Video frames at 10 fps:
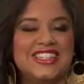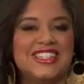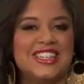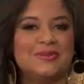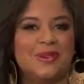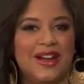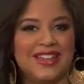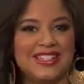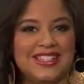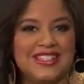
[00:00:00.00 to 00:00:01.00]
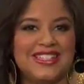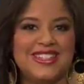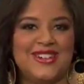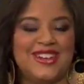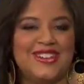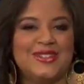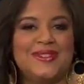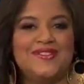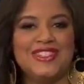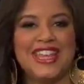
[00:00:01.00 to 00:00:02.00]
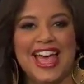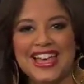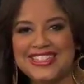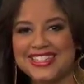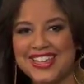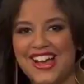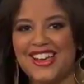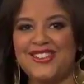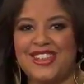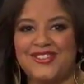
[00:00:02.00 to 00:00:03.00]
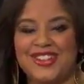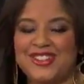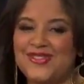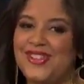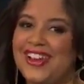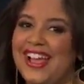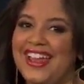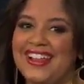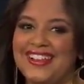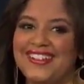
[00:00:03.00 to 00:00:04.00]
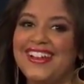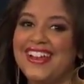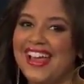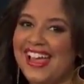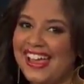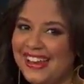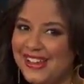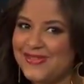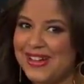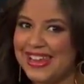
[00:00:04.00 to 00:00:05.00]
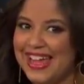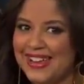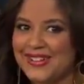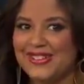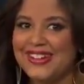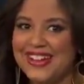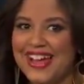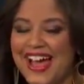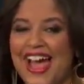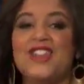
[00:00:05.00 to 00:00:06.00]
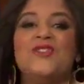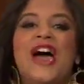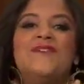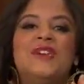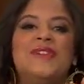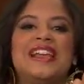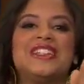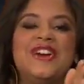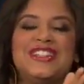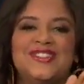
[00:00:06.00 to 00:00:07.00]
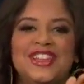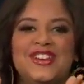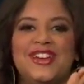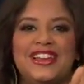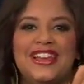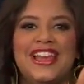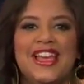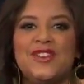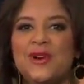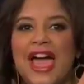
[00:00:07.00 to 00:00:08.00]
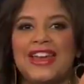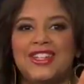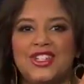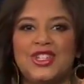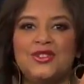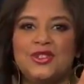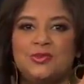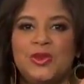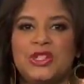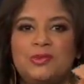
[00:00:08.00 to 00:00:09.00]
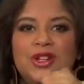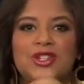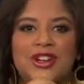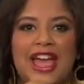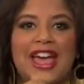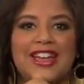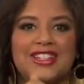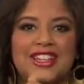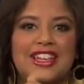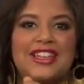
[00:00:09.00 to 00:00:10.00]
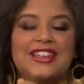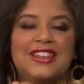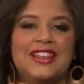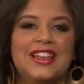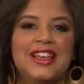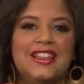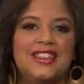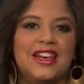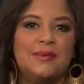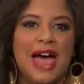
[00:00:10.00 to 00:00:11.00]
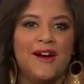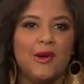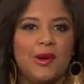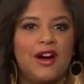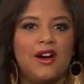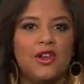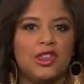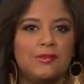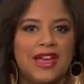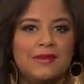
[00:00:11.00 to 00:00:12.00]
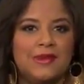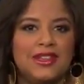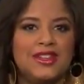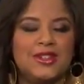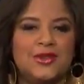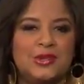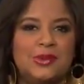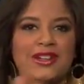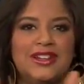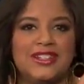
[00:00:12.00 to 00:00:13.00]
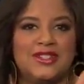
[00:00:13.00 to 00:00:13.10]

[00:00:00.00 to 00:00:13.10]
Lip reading: she is priceless, and so are you. It's been fantastic talking with you, Richard, but I gotta go. I gotta get my lotto. I do have one last question really quickly. If you had to choose, would you put your cash in the Powerball or the Mega Millions, or would you put it in